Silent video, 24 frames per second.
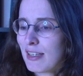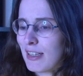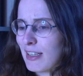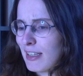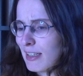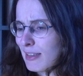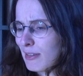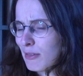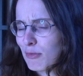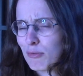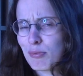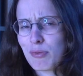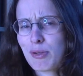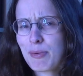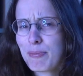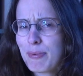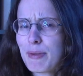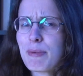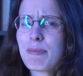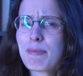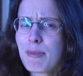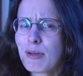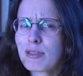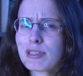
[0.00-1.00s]
it will
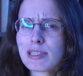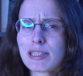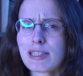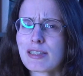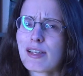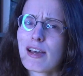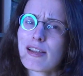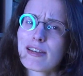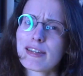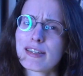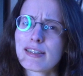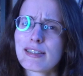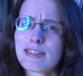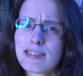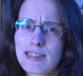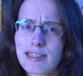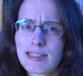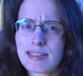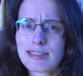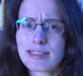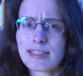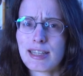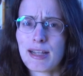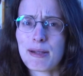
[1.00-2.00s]
be mostly done in
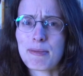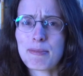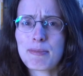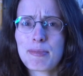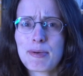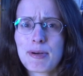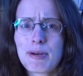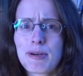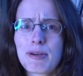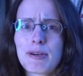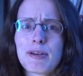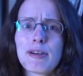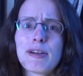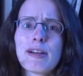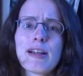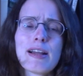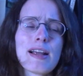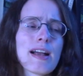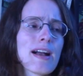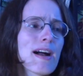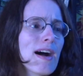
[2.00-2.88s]
December